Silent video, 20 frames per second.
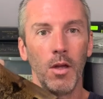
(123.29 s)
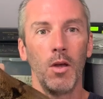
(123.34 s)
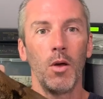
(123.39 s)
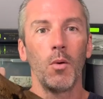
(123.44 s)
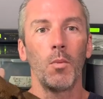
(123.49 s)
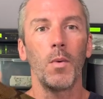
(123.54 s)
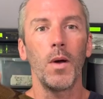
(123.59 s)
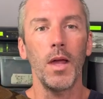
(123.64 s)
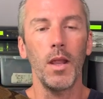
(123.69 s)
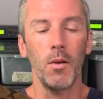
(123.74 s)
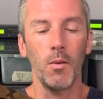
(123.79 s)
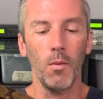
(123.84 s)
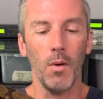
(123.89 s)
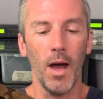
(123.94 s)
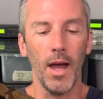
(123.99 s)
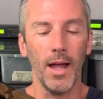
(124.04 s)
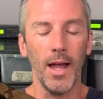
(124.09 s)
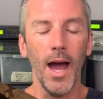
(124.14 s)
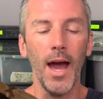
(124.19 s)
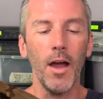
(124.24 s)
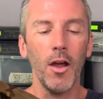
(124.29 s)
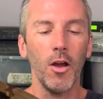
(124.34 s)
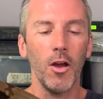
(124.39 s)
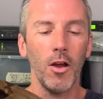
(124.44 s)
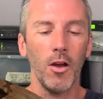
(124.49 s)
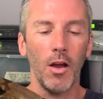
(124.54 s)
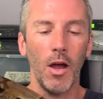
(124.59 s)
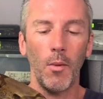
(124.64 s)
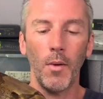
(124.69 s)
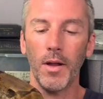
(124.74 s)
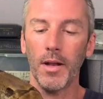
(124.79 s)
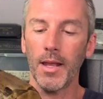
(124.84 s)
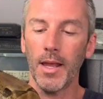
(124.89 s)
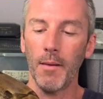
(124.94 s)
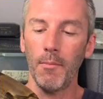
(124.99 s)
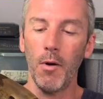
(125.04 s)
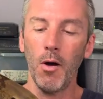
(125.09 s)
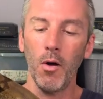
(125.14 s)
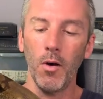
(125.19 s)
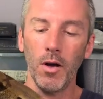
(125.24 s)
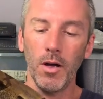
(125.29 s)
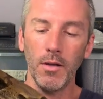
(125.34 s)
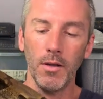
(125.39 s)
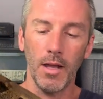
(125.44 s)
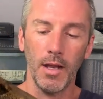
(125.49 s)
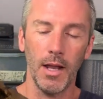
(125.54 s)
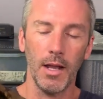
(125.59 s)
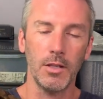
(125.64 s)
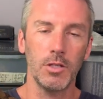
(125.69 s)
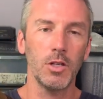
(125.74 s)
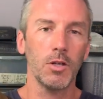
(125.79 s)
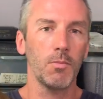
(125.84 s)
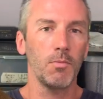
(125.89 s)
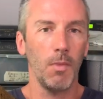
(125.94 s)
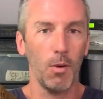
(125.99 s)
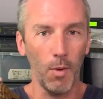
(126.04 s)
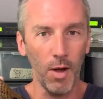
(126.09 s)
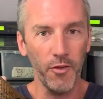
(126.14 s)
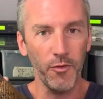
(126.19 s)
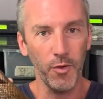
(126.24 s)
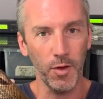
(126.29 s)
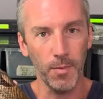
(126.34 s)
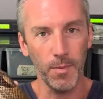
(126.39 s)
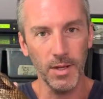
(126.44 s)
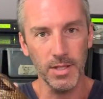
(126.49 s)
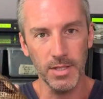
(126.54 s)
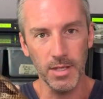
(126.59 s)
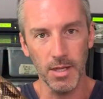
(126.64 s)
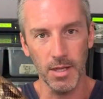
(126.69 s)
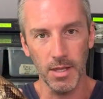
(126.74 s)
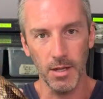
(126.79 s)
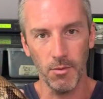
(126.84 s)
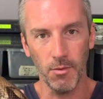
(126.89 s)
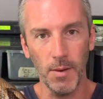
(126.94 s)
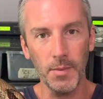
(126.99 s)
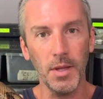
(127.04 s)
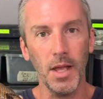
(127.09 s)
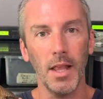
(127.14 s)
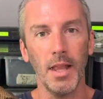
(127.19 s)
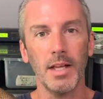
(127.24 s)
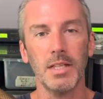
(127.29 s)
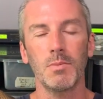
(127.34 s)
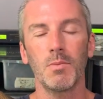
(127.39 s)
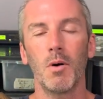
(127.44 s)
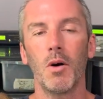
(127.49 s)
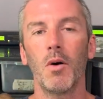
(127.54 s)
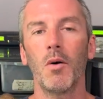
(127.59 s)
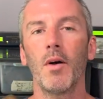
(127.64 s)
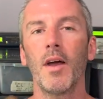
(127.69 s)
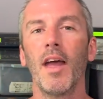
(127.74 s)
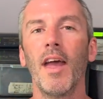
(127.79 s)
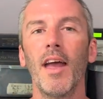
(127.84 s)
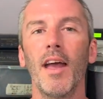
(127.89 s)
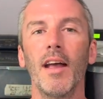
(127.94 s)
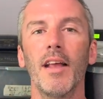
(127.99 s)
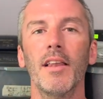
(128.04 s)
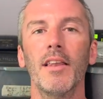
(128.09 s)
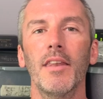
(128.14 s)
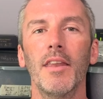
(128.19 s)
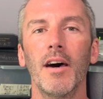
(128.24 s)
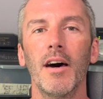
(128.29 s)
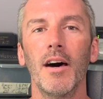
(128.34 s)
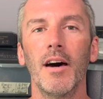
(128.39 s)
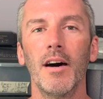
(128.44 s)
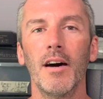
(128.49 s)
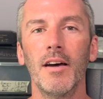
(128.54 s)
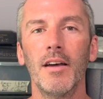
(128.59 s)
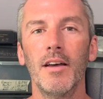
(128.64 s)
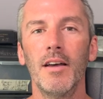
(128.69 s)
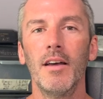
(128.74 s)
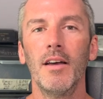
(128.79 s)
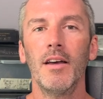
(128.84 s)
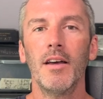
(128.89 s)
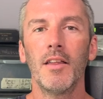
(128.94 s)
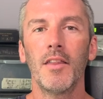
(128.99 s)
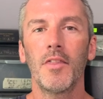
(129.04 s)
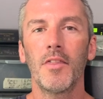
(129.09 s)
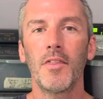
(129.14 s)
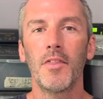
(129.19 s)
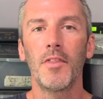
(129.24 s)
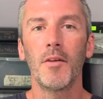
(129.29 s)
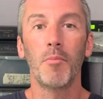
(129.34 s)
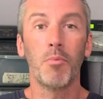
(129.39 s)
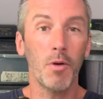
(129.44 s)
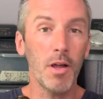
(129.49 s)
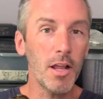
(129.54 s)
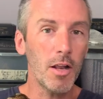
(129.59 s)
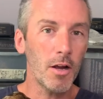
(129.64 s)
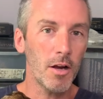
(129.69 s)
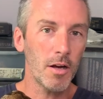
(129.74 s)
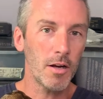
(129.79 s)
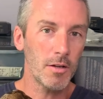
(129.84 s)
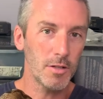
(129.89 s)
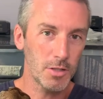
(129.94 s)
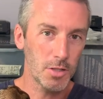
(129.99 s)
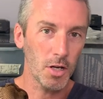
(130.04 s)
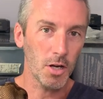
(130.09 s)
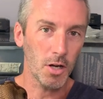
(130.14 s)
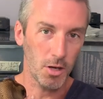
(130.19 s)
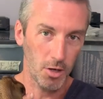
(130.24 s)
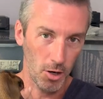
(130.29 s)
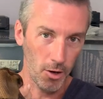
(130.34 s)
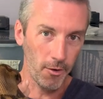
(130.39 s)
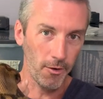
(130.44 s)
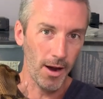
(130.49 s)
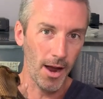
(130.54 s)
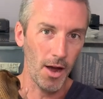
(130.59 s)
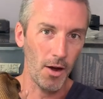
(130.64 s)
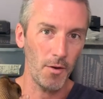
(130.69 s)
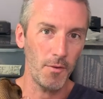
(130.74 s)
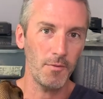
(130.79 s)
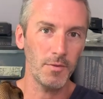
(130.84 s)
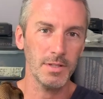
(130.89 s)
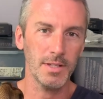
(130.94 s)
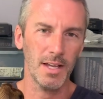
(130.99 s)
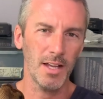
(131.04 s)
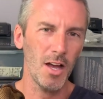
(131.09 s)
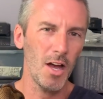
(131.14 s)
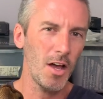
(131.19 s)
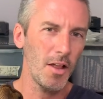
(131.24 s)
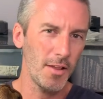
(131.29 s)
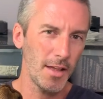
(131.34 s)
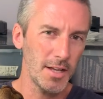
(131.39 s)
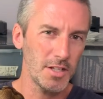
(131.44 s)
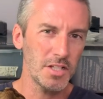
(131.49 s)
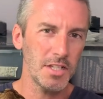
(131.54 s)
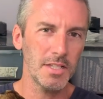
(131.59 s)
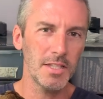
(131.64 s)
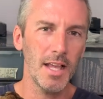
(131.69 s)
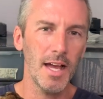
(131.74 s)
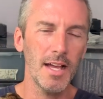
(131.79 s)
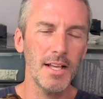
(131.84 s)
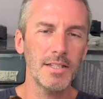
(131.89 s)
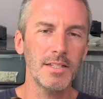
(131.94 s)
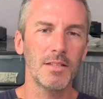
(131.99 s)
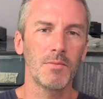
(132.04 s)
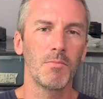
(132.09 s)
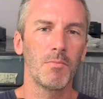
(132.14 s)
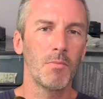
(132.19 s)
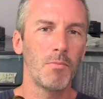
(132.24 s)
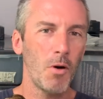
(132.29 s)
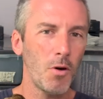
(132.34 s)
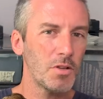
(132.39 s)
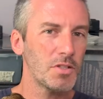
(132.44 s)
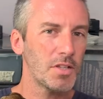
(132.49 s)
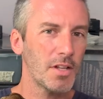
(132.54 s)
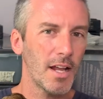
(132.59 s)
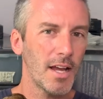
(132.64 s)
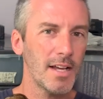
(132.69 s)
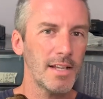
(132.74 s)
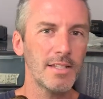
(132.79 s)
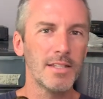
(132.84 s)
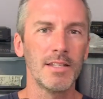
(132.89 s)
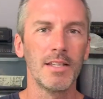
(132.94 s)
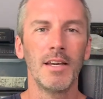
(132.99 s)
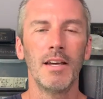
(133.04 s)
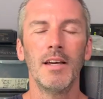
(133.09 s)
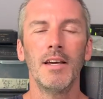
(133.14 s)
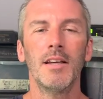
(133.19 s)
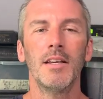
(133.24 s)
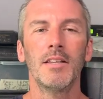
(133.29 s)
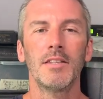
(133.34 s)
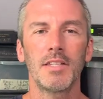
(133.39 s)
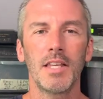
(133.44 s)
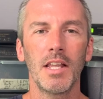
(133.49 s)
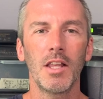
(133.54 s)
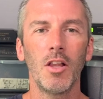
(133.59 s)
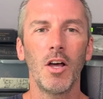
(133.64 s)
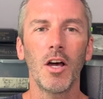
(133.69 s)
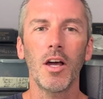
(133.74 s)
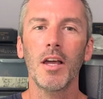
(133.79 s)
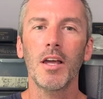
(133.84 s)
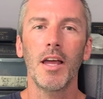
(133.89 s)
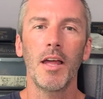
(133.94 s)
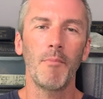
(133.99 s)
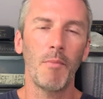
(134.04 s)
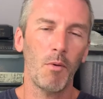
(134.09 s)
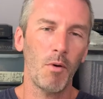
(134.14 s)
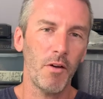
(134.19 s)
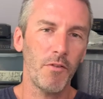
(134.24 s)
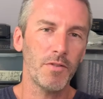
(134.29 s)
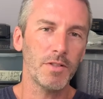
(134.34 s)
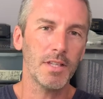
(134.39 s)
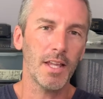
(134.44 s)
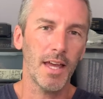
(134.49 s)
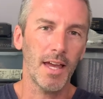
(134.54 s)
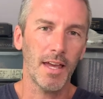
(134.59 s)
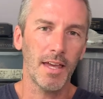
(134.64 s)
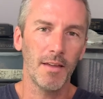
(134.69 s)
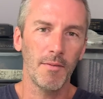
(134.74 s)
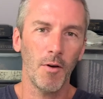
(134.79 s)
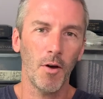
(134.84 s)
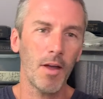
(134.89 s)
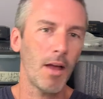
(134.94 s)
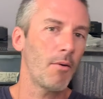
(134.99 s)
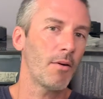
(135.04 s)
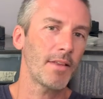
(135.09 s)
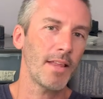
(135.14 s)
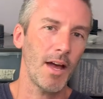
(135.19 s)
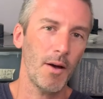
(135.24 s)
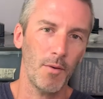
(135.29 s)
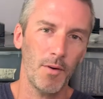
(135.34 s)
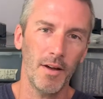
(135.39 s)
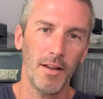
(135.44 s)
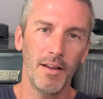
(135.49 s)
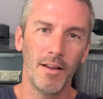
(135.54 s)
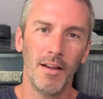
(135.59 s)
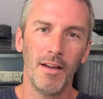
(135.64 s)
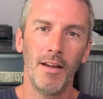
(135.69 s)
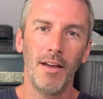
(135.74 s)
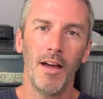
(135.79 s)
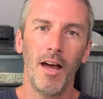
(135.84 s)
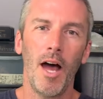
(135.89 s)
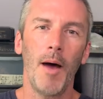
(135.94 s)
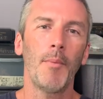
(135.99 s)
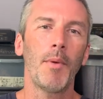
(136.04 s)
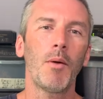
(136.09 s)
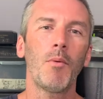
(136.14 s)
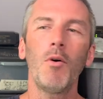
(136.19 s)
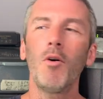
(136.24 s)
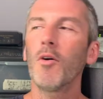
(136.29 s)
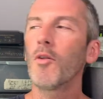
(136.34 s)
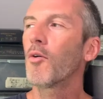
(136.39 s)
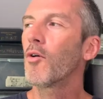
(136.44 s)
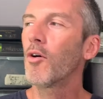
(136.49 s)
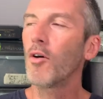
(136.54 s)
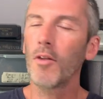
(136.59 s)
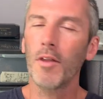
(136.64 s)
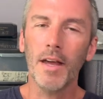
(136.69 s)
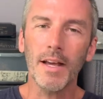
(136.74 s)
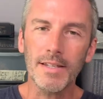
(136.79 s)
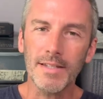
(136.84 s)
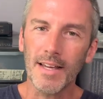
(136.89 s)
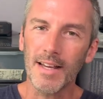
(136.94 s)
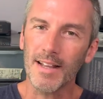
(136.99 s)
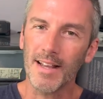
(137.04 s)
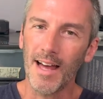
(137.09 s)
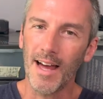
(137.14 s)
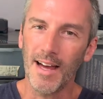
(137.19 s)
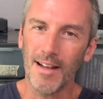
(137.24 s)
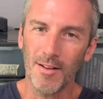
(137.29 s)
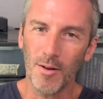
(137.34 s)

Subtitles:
When I got her, I wanted to get a boa, and I took my wife with me to the reptile expo, and the breeder took her out and was like, oh yeah, she's nice, and boas are nice. See, look, and my wife was like, okay, I want that one. I'm like, whoa, they're all nice like that.